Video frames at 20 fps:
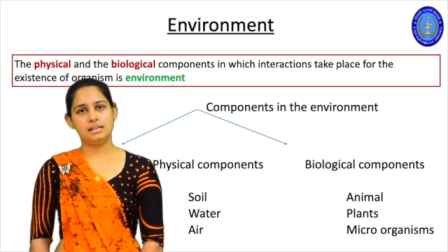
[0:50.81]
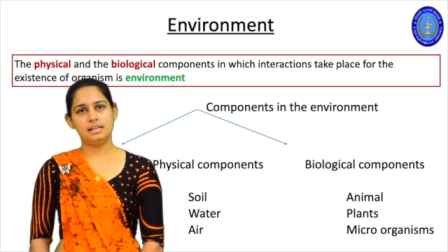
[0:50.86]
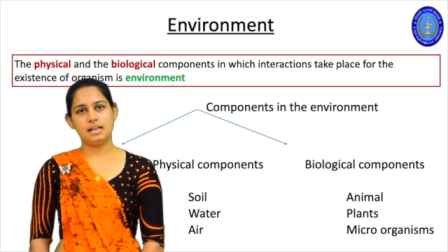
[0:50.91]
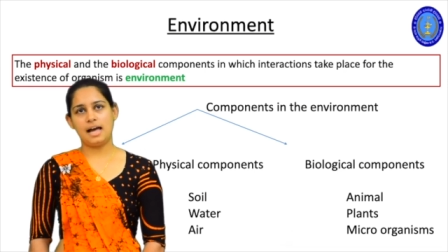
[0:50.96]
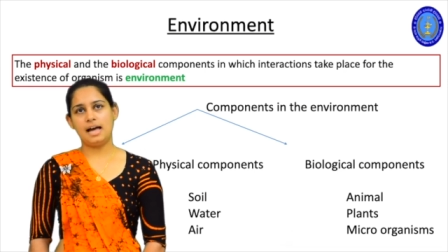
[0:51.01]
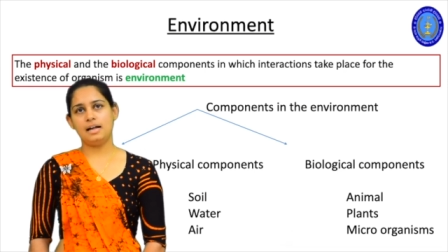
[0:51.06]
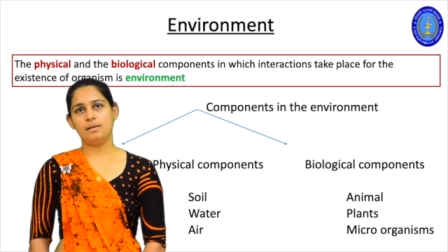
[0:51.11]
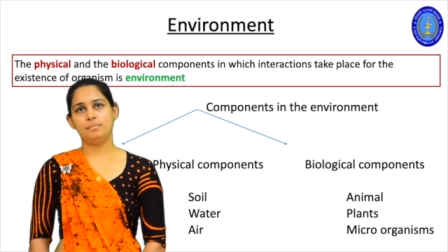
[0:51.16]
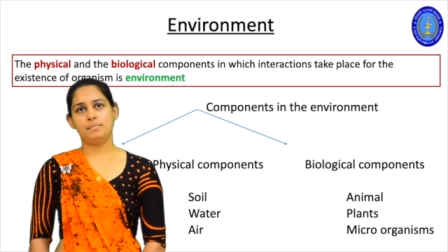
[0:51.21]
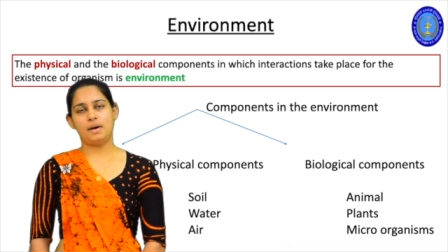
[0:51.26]

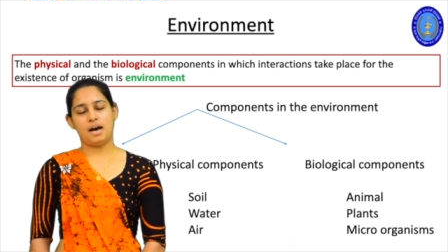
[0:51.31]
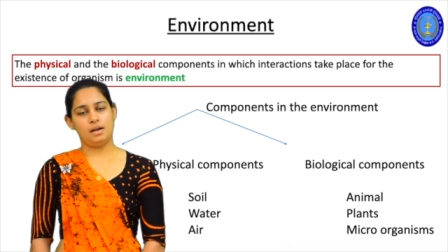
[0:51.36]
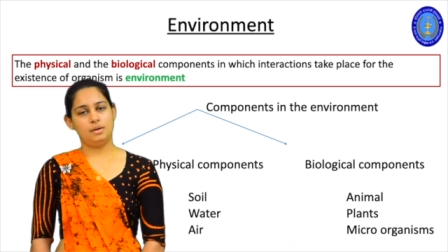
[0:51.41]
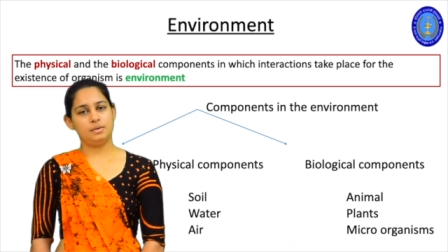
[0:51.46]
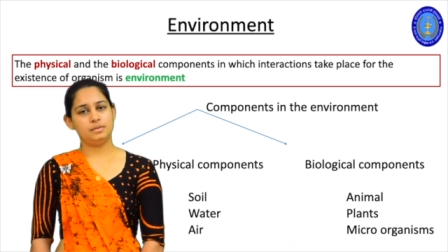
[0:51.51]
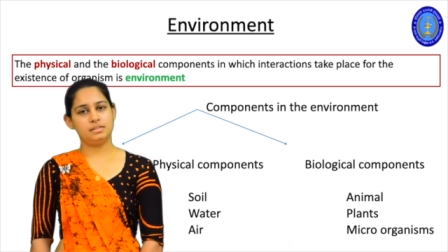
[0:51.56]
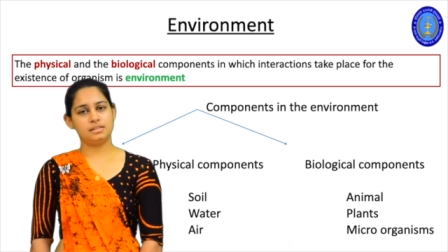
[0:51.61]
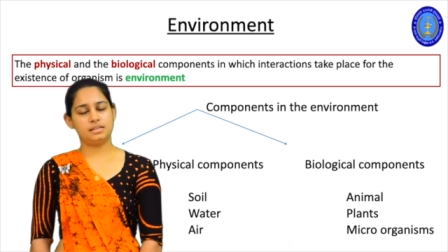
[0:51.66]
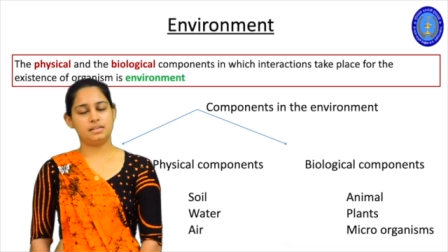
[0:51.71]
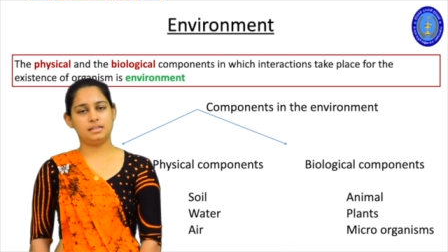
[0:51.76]
and
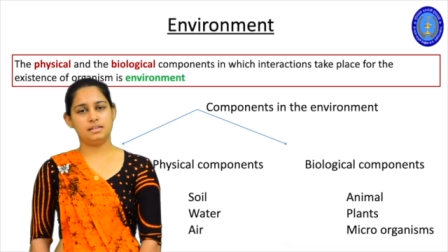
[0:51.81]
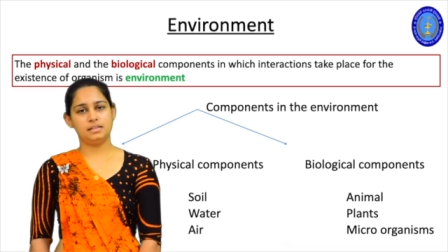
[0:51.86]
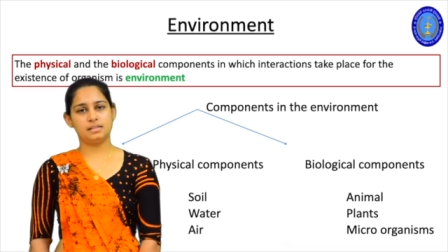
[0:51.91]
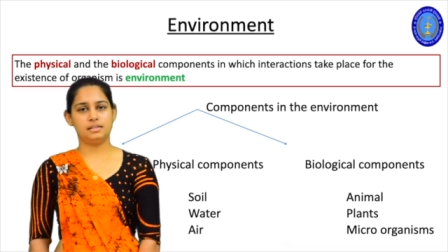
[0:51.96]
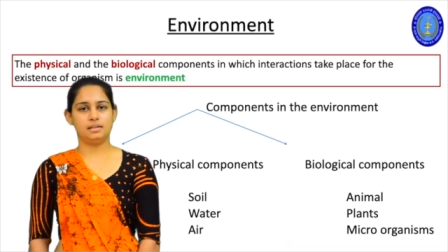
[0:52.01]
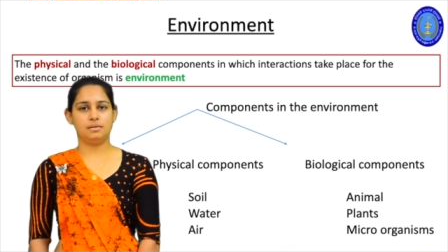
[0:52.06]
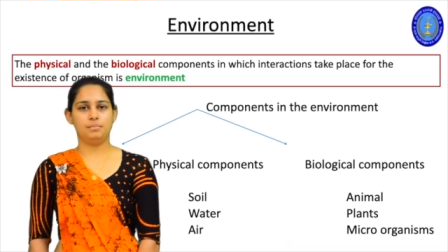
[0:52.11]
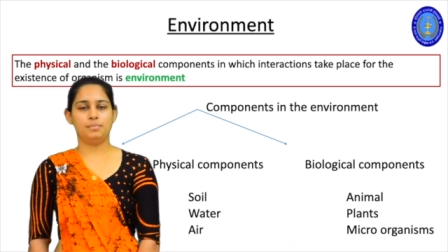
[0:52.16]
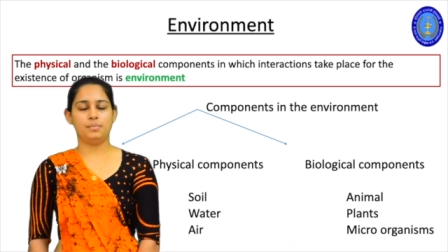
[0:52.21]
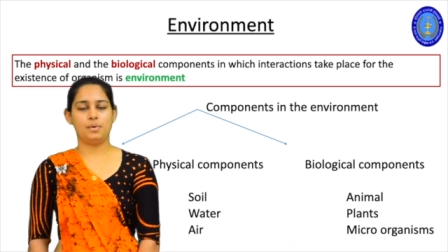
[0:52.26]
biological
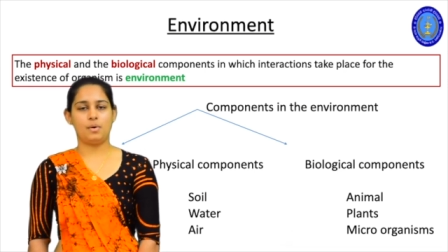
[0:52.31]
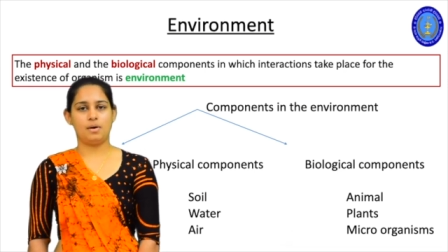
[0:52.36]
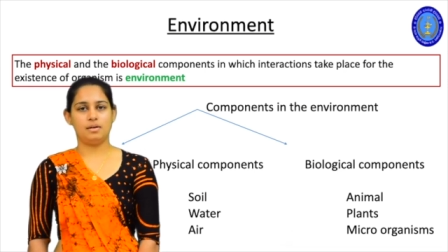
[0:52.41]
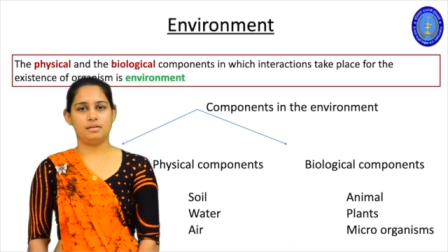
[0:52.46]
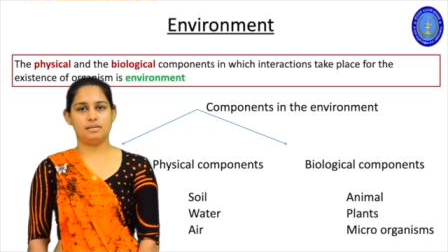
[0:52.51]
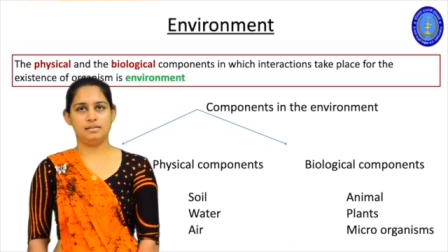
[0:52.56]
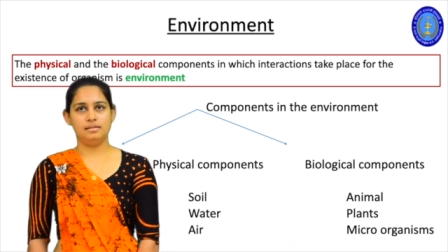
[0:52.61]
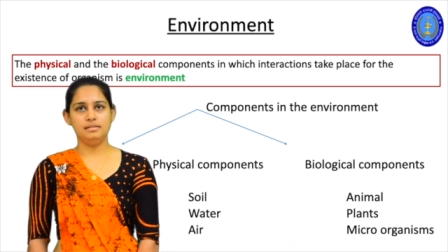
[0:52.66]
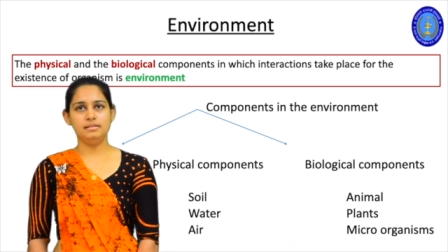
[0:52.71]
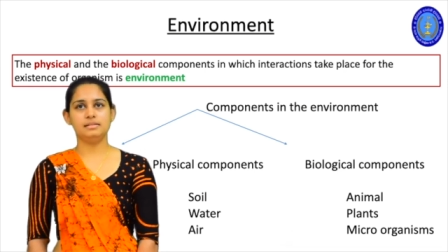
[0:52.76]

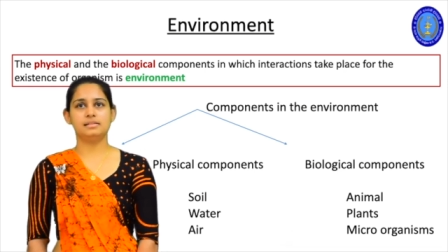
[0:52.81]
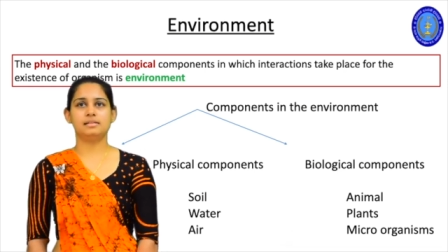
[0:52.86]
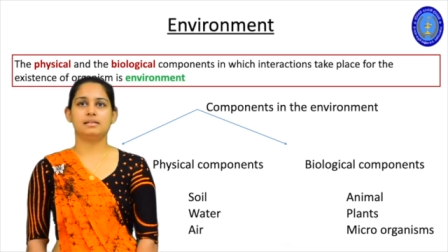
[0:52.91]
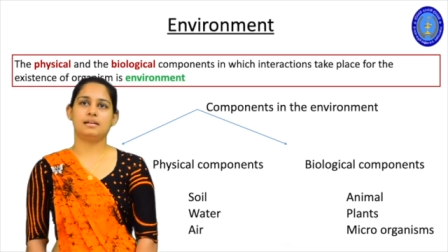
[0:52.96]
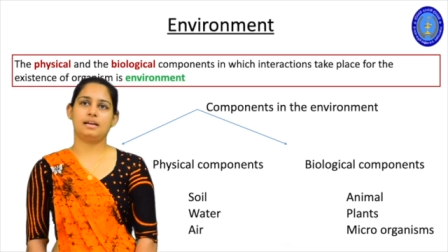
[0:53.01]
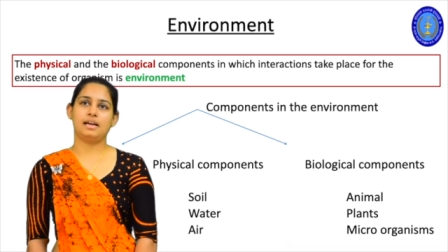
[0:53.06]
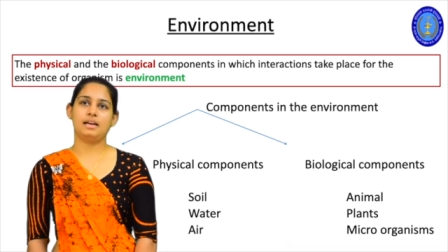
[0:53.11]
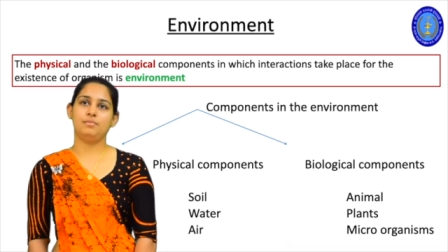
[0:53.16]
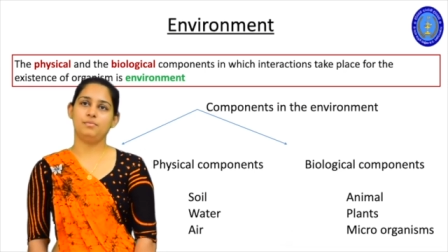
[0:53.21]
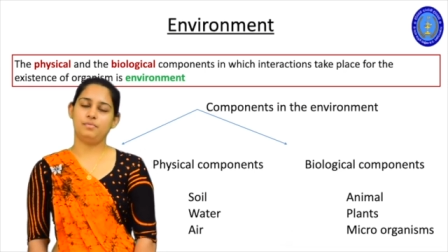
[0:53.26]
components
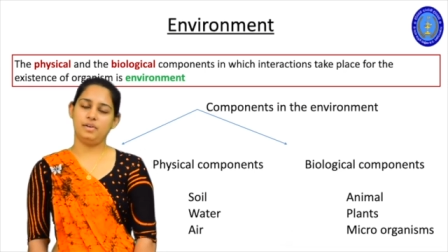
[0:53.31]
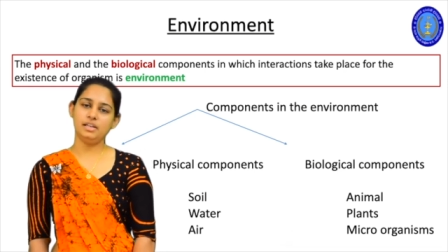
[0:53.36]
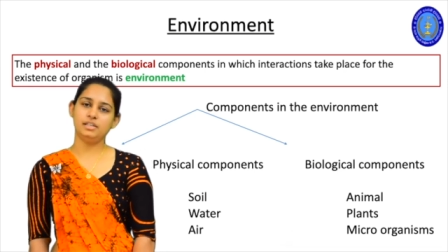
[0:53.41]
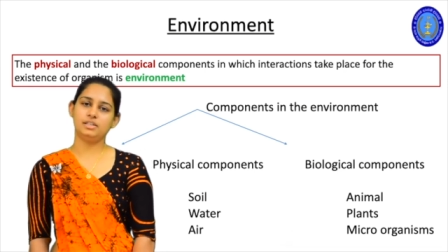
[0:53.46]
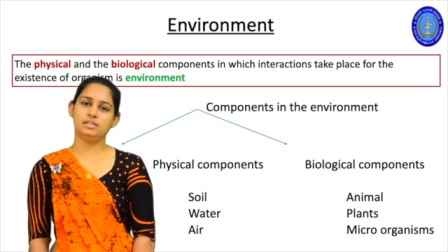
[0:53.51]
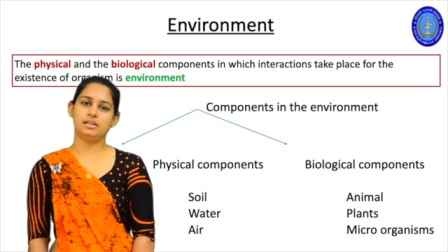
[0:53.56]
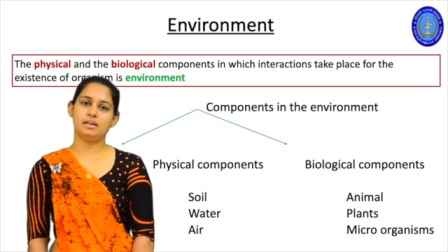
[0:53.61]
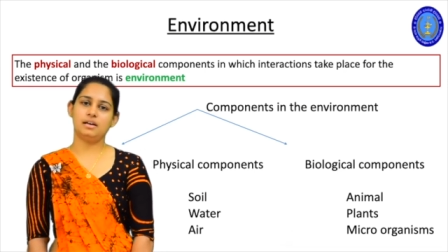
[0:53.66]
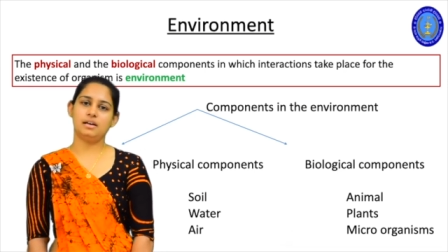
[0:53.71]
in which